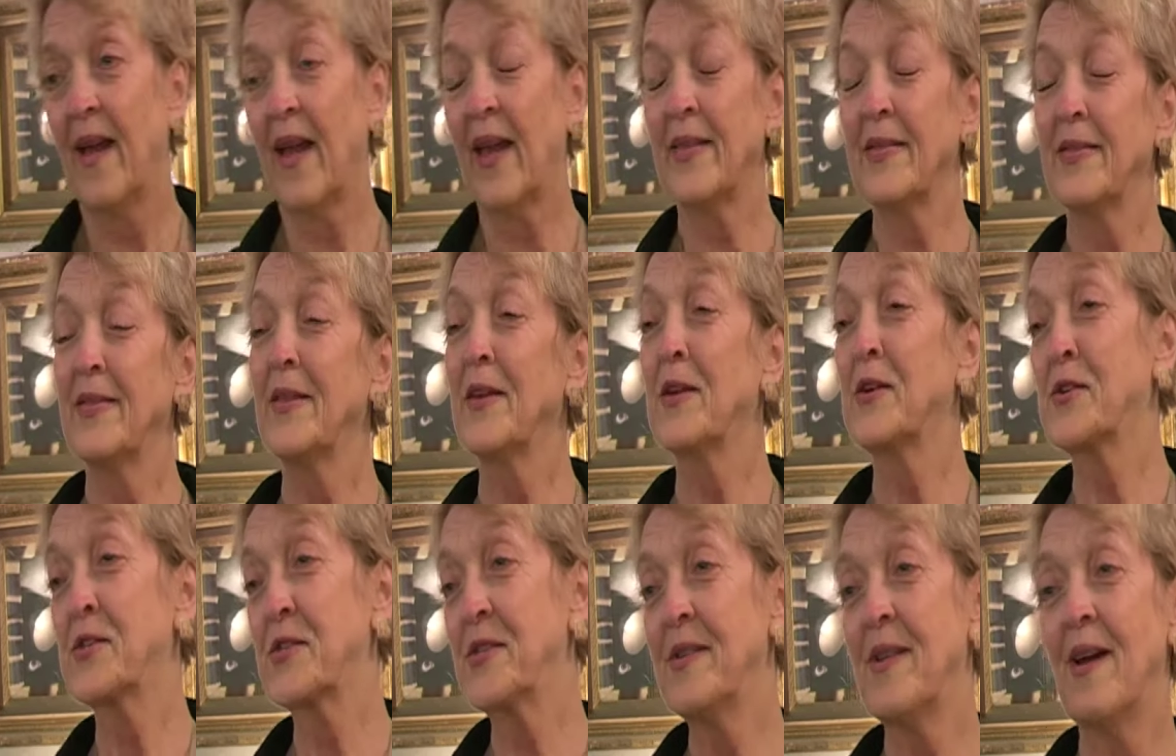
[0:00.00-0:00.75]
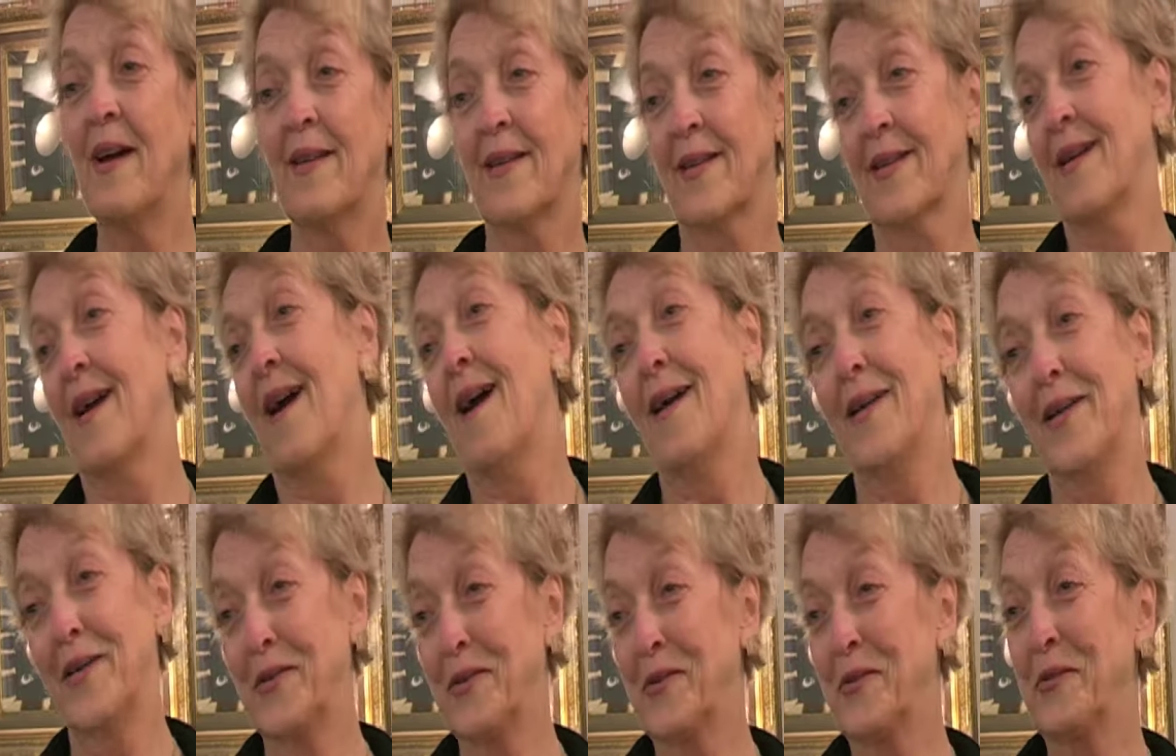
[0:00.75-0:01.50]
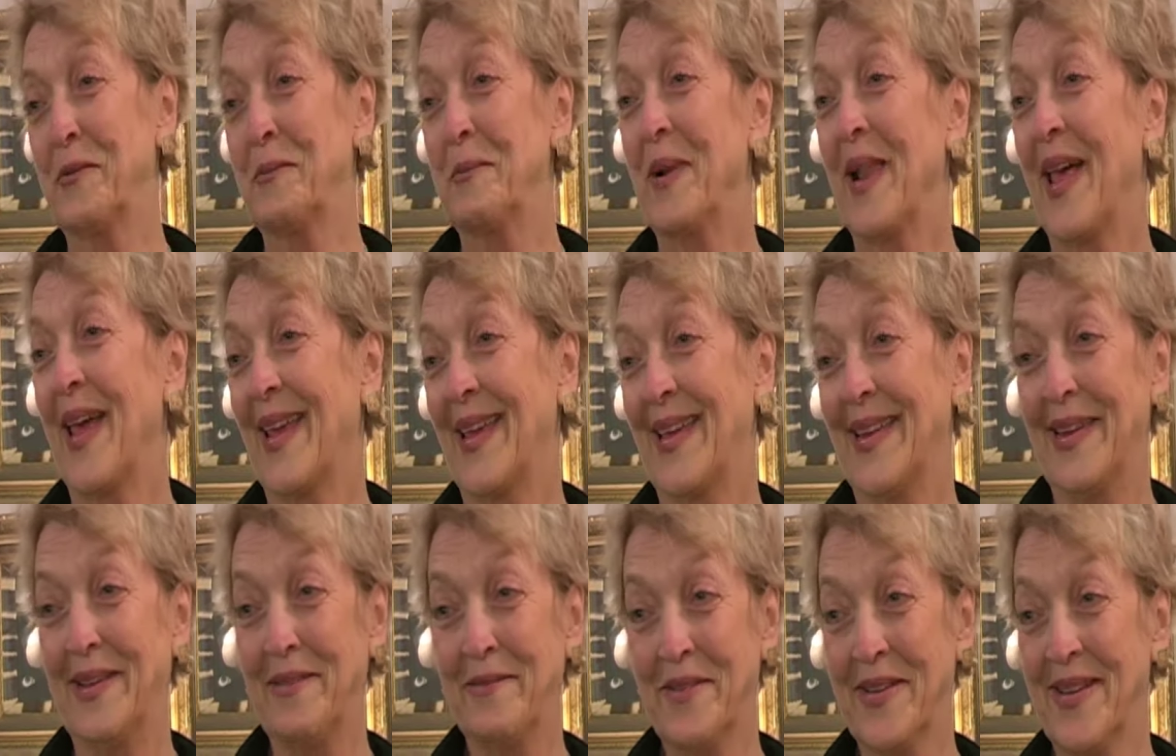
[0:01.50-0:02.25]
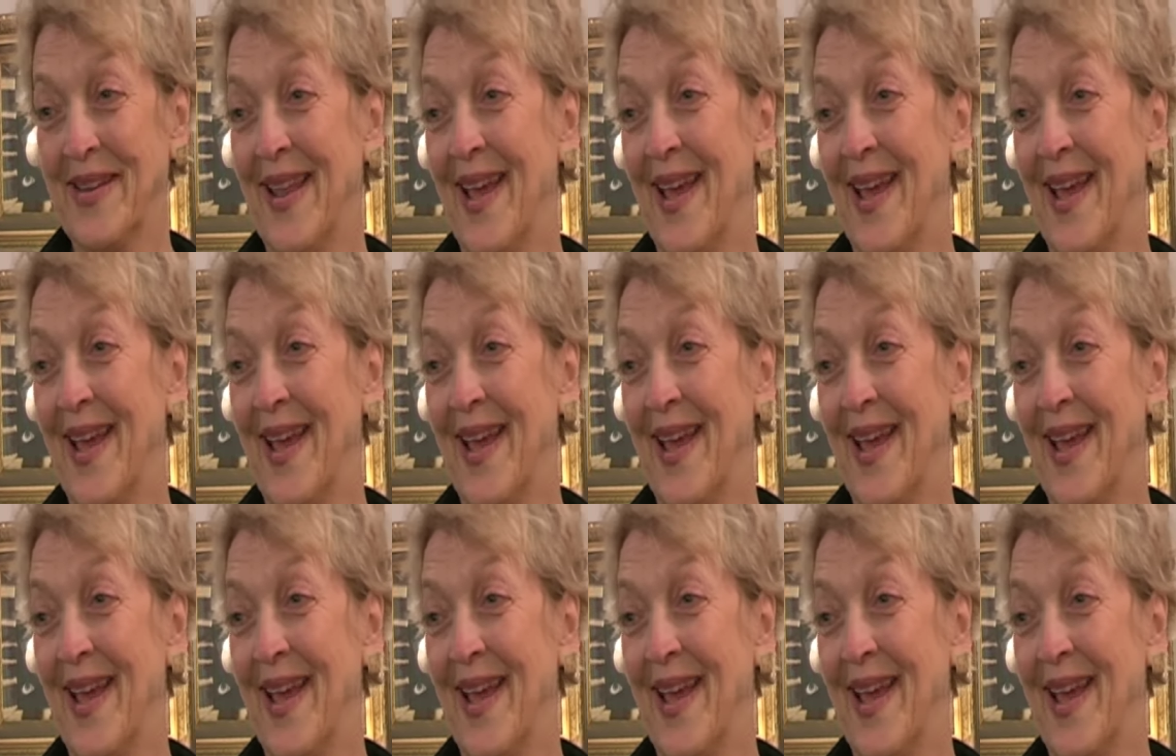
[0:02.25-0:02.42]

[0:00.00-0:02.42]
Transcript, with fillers: And there's not a guy under the blanket even